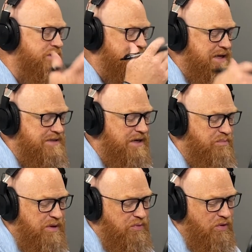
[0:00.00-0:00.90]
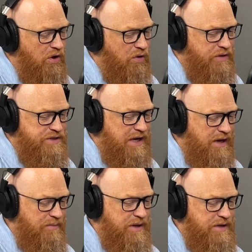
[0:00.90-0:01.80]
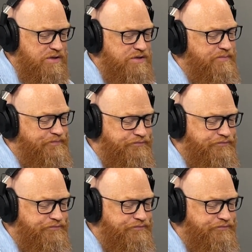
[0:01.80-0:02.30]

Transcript: that I say to people all the time is,